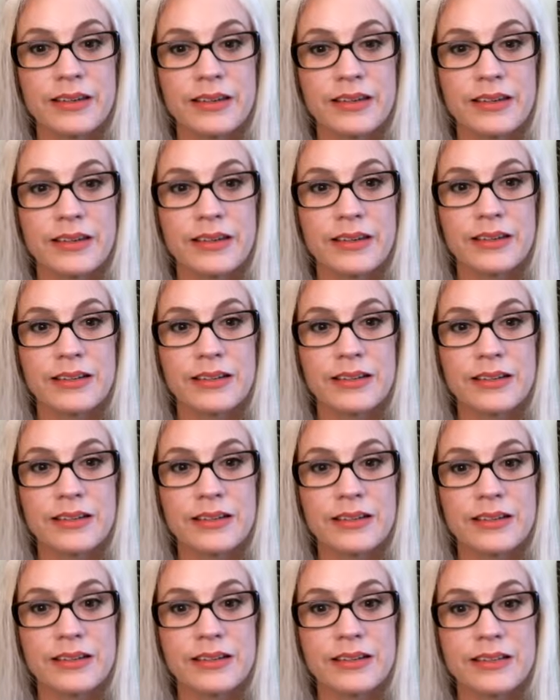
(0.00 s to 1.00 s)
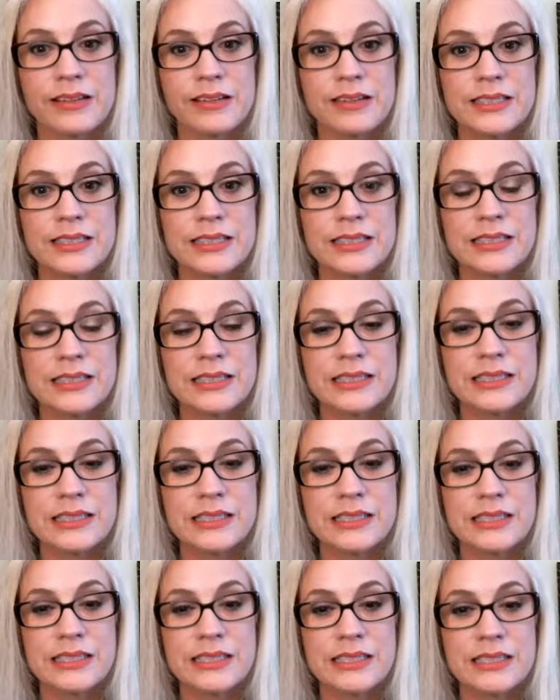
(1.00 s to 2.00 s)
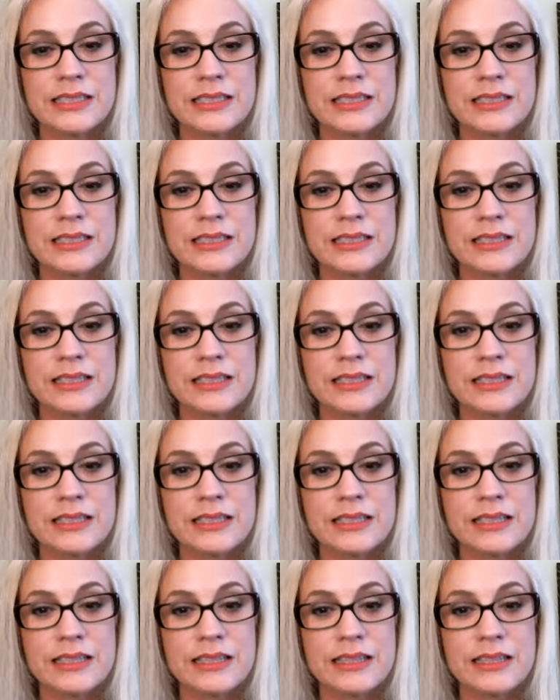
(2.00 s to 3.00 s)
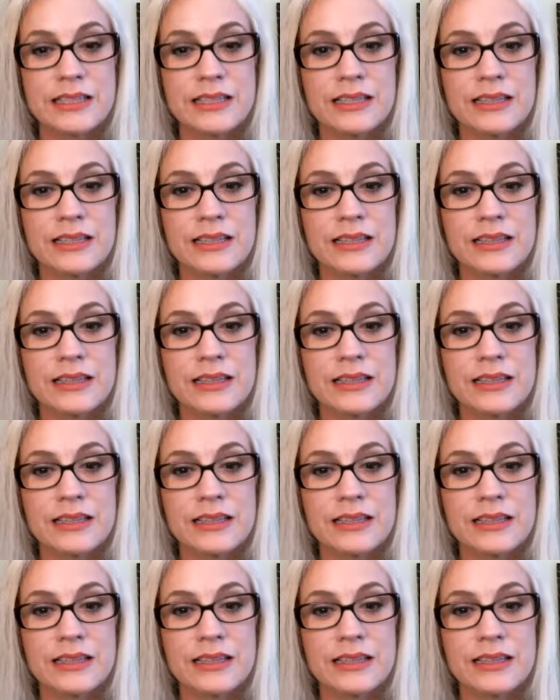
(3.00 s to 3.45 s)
No words are spoken by the person on screen.